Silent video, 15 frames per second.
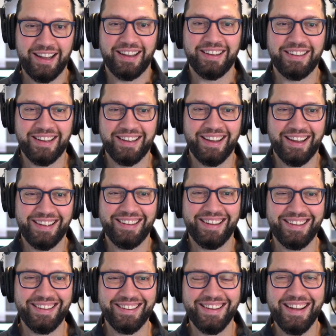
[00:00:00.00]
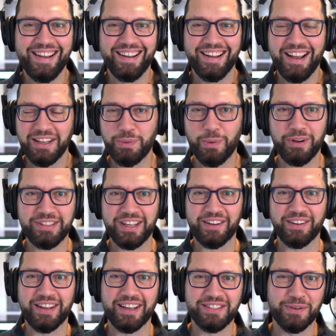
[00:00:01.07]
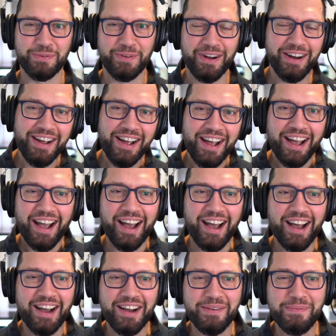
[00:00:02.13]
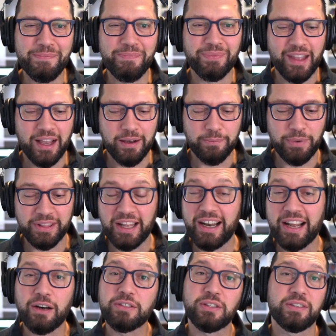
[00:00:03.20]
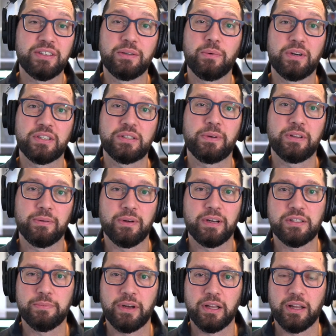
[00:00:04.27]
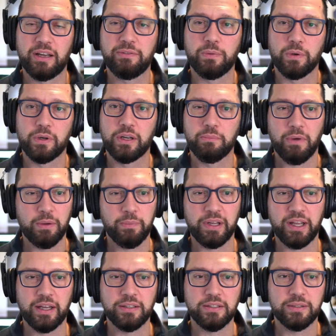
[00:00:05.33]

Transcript: Yeah. It's worked out okay so far. But then I also didn't want to spend the rest of my life working my weekends,